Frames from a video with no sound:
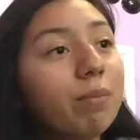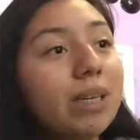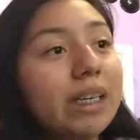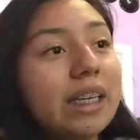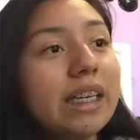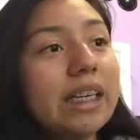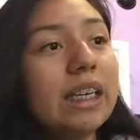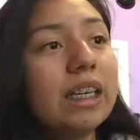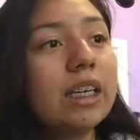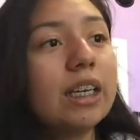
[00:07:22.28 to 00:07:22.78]

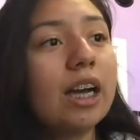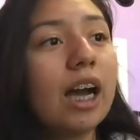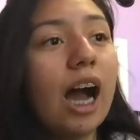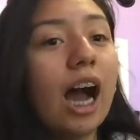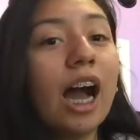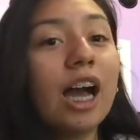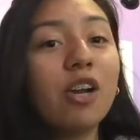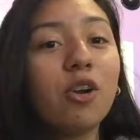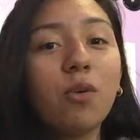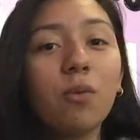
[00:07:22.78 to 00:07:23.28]
me,
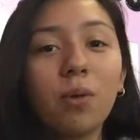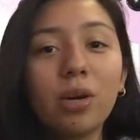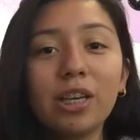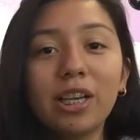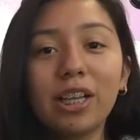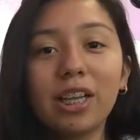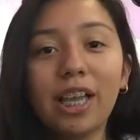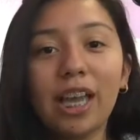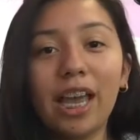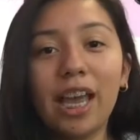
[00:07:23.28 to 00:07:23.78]
I don't want
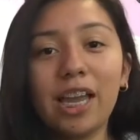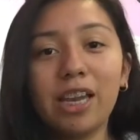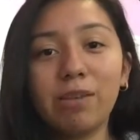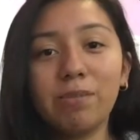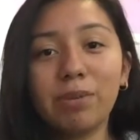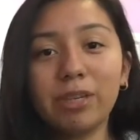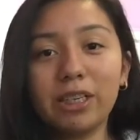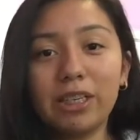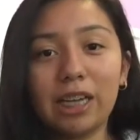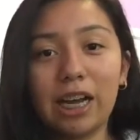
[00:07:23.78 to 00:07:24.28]
to let
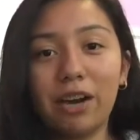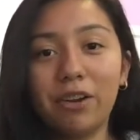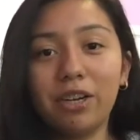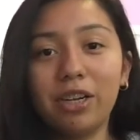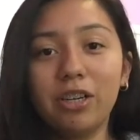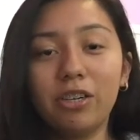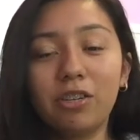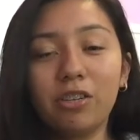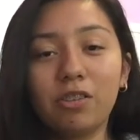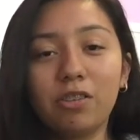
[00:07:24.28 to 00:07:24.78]
anybody
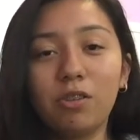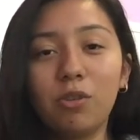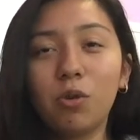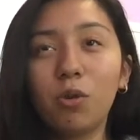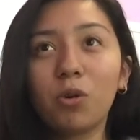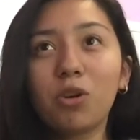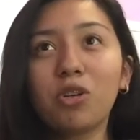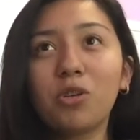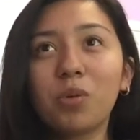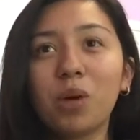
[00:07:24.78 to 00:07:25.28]
down,
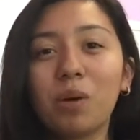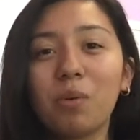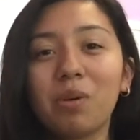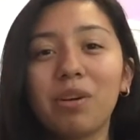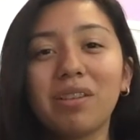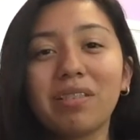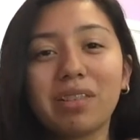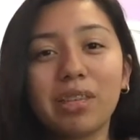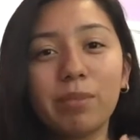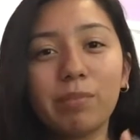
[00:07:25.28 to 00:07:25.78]
nor do I
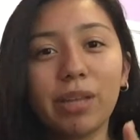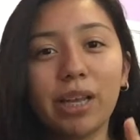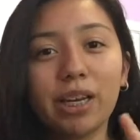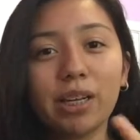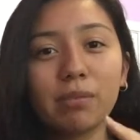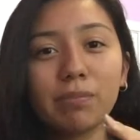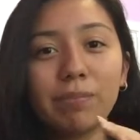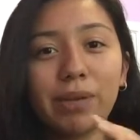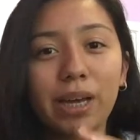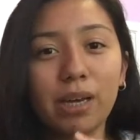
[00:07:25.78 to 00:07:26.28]
want to seem
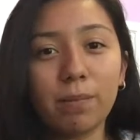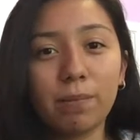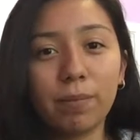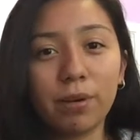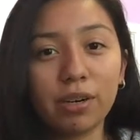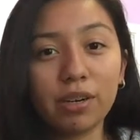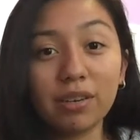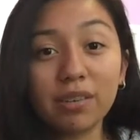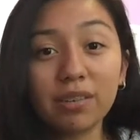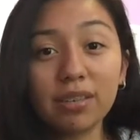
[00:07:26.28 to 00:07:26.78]
like a bad
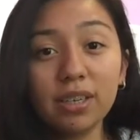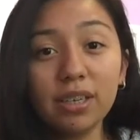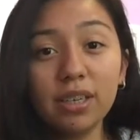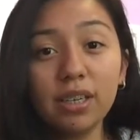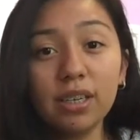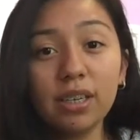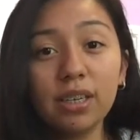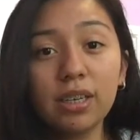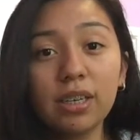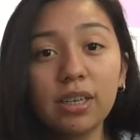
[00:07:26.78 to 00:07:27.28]

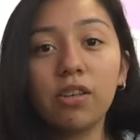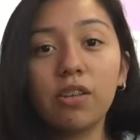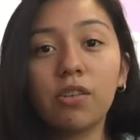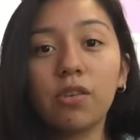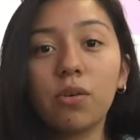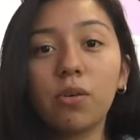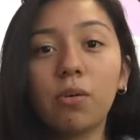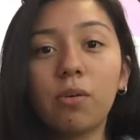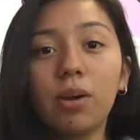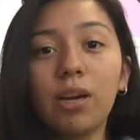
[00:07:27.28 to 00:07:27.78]
person.
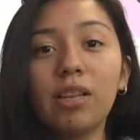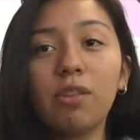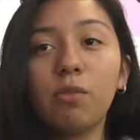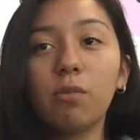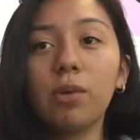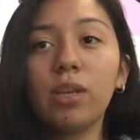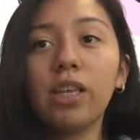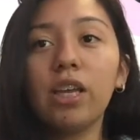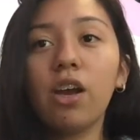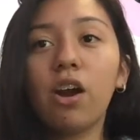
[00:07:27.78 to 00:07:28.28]
So it's
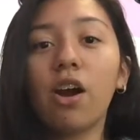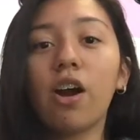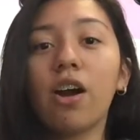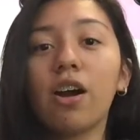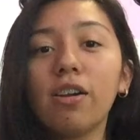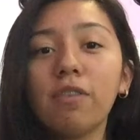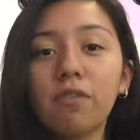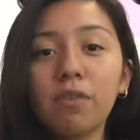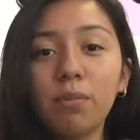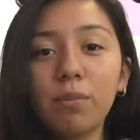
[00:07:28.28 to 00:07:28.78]
really
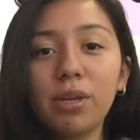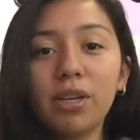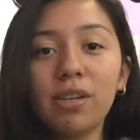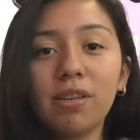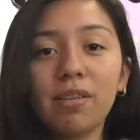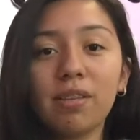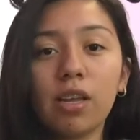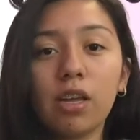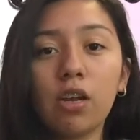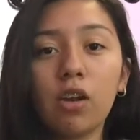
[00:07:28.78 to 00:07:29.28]
hard for me to
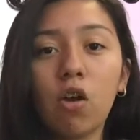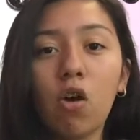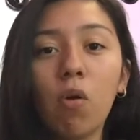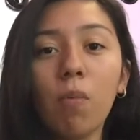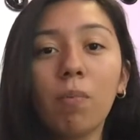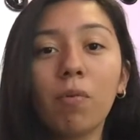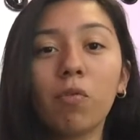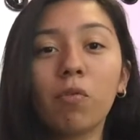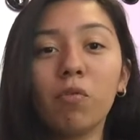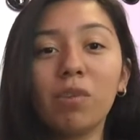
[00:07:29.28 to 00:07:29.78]
say no,
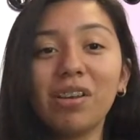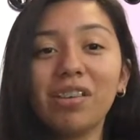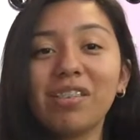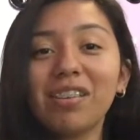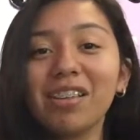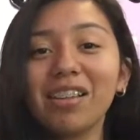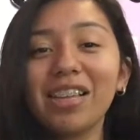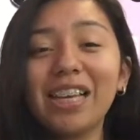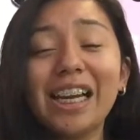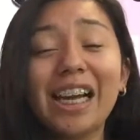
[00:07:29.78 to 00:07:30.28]
but
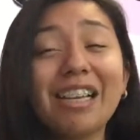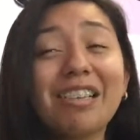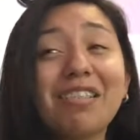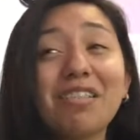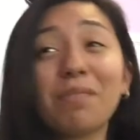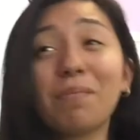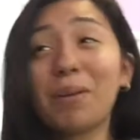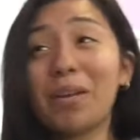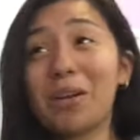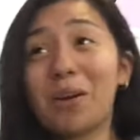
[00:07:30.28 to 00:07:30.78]
recently I've
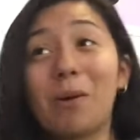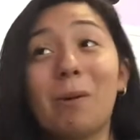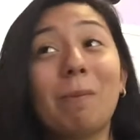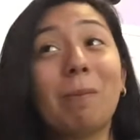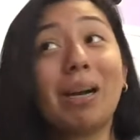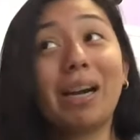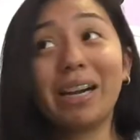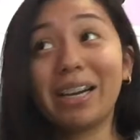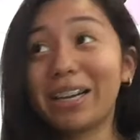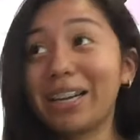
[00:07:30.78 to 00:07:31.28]
just been on
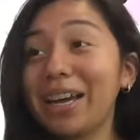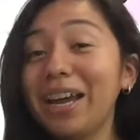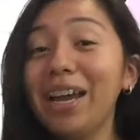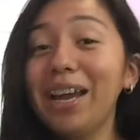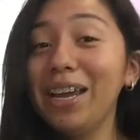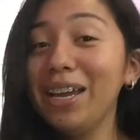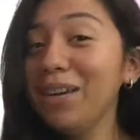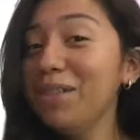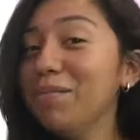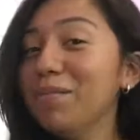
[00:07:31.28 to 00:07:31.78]
my
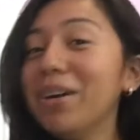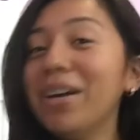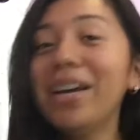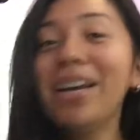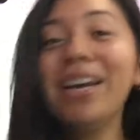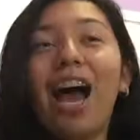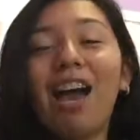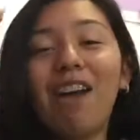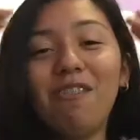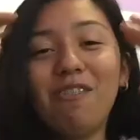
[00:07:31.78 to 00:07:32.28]
game.
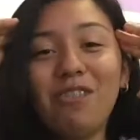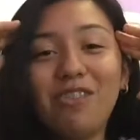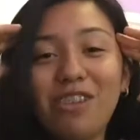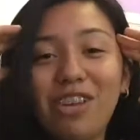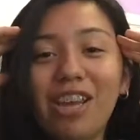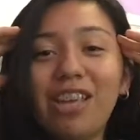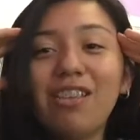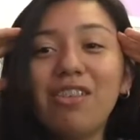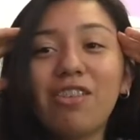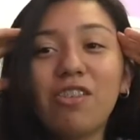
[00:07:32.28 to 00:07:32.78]
I've
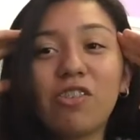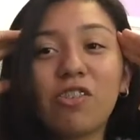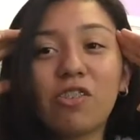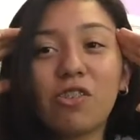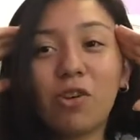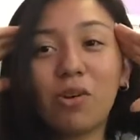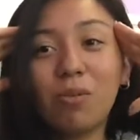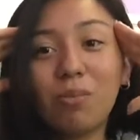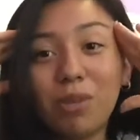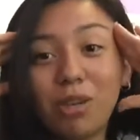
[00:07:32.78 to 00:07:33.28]
changed
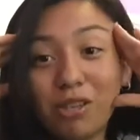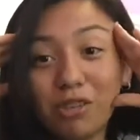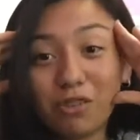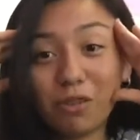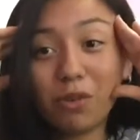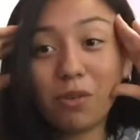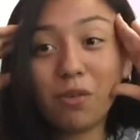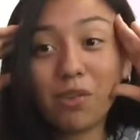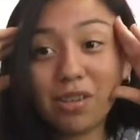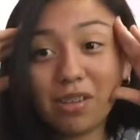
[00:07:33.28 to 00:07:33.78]
so
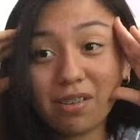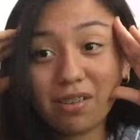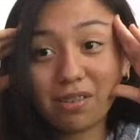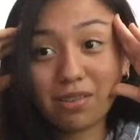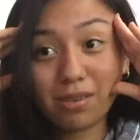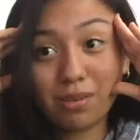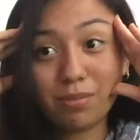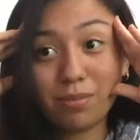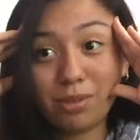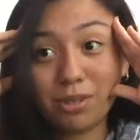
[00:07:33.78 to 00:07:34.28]
much over the
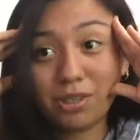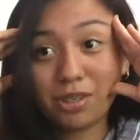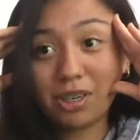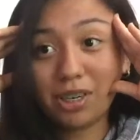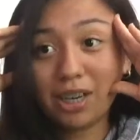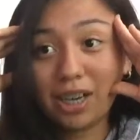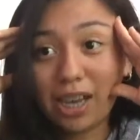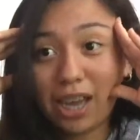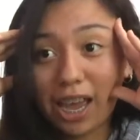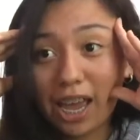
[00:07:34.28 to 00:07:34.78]
summer
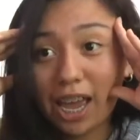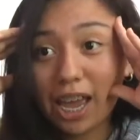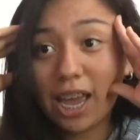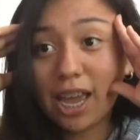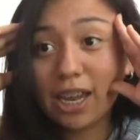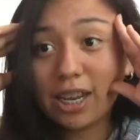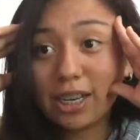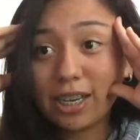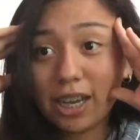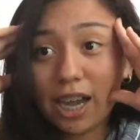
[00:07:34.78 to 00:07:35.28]

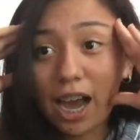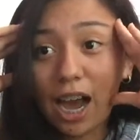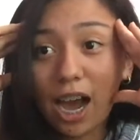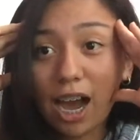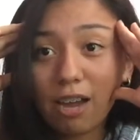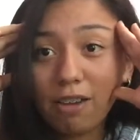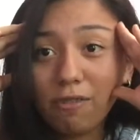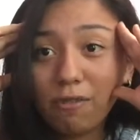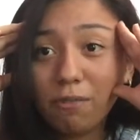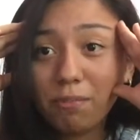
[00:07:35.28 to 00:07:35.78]
and
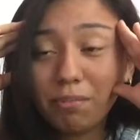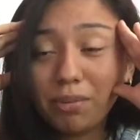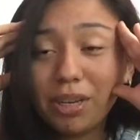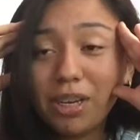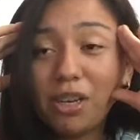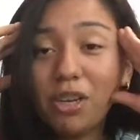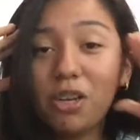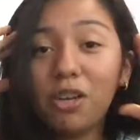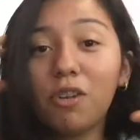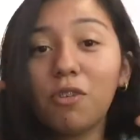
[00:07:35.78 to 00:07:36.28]
I've
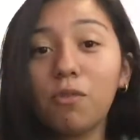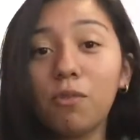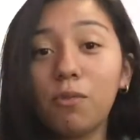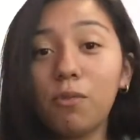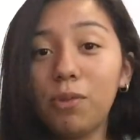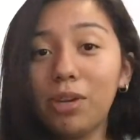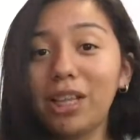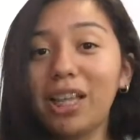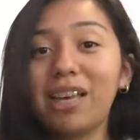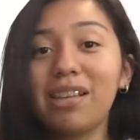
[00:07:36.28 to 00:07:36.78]
been
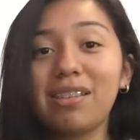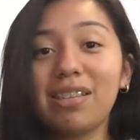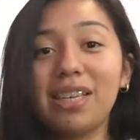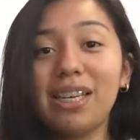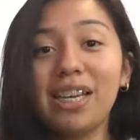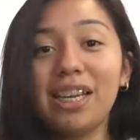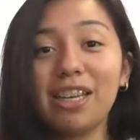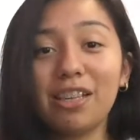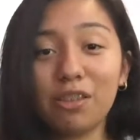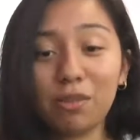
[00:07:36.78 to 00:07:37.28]

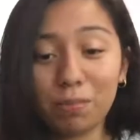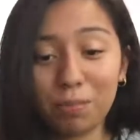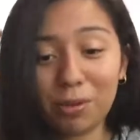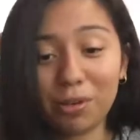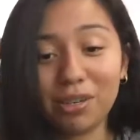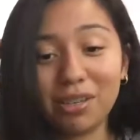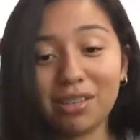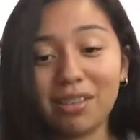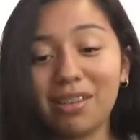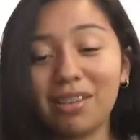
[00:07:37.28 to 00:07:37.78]
realizing and
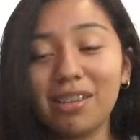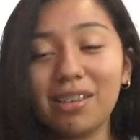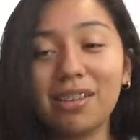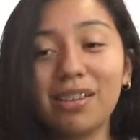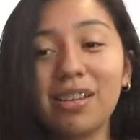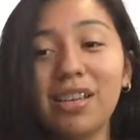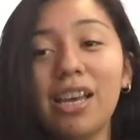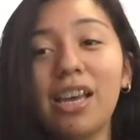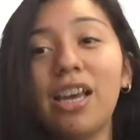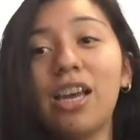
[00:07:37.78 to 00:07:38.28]

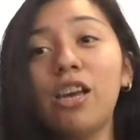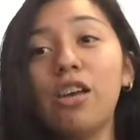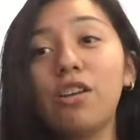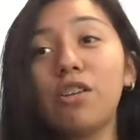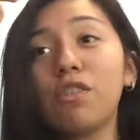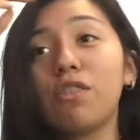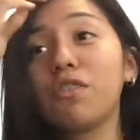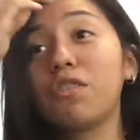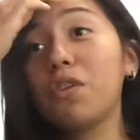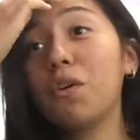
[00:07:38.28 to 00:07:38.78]
experiencing
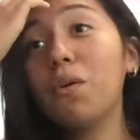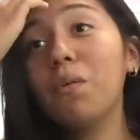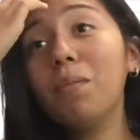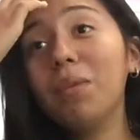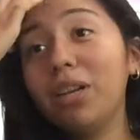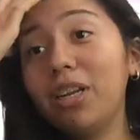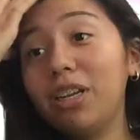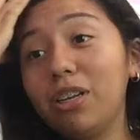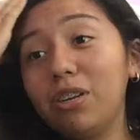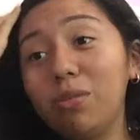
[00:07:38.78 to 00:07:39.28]
so
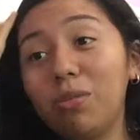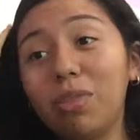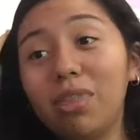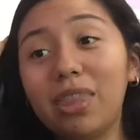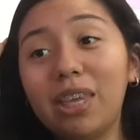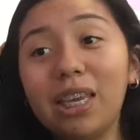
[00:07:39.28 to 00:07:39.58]
many new